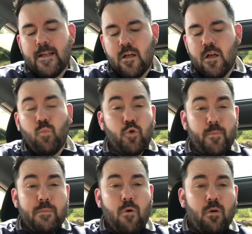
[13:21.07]
Would
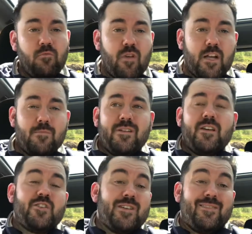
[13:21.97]
be my
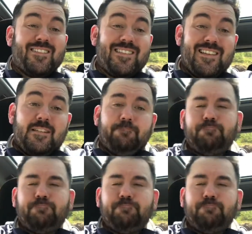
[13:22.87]
recommendation after today.